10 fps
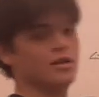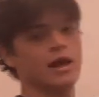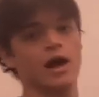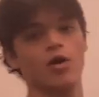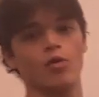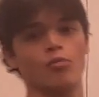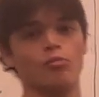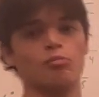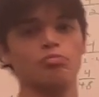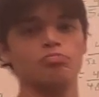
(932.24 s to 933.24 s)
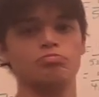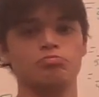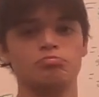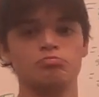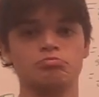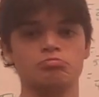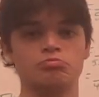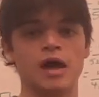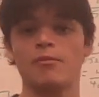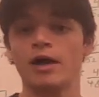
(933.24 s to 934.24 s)
Now,
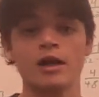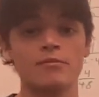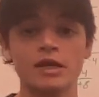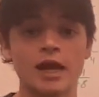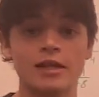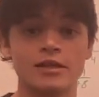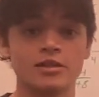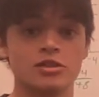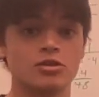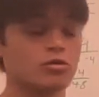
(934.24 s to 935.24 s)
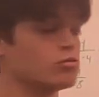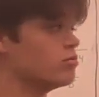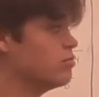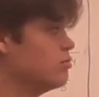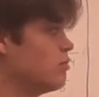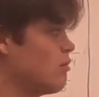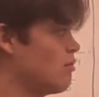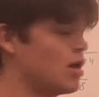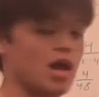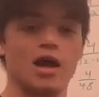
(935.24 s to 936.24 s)
that might not mean anything to you,
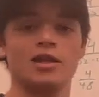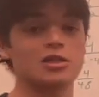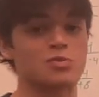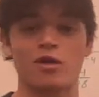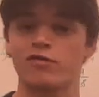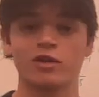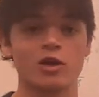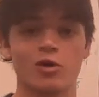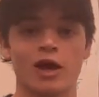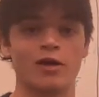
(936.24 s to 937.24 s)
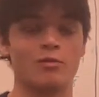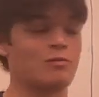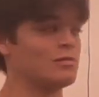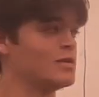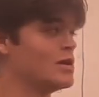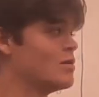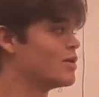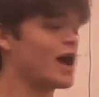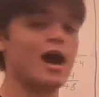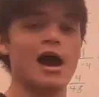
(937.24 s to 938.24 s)
and that's perfectly okay.
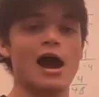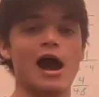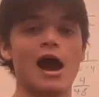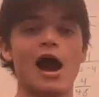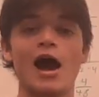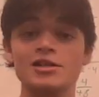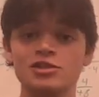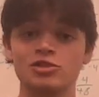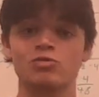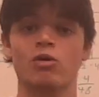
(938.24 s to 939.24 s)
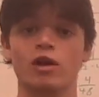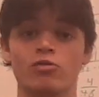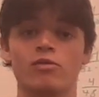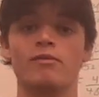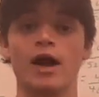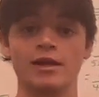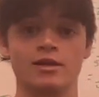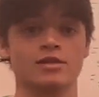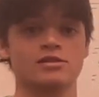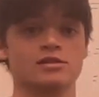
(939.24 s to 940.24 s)
But I just want to remind
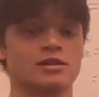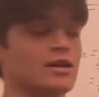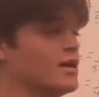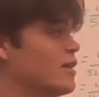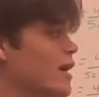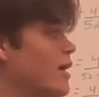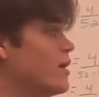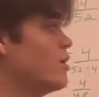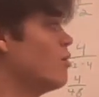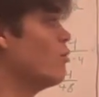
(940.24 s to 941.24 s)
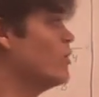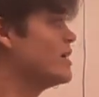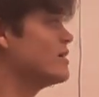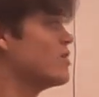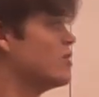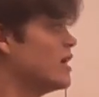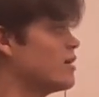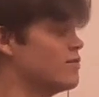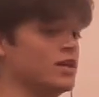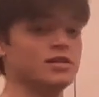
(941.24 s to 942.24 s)
us that we can think
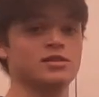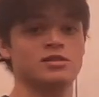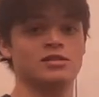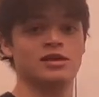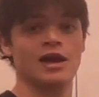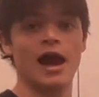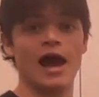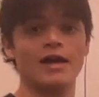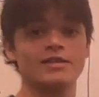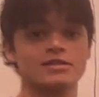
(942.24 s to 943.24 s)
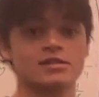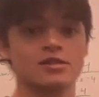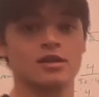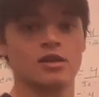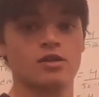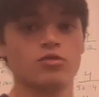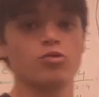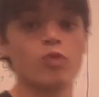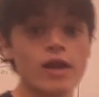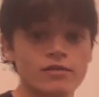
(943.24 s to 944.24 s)
of this as the
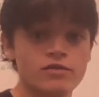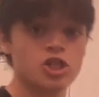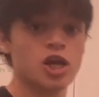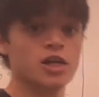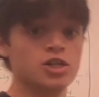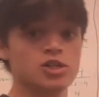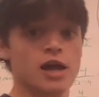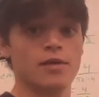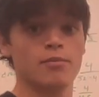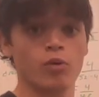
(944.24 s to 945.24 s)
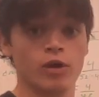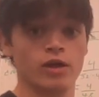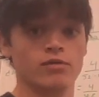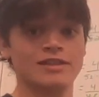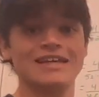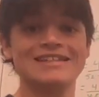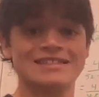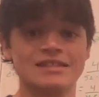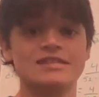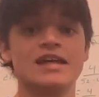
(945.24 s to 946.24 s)
rate of change at a point, right? The
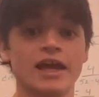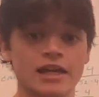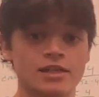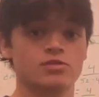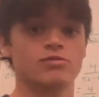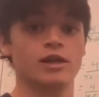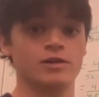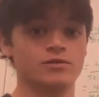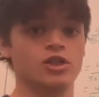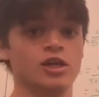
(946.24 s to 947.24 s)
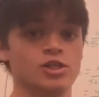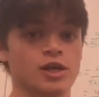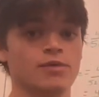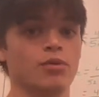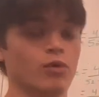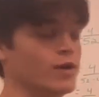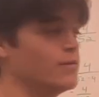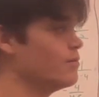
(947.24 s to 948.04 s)
instantaneous rate of change at a point.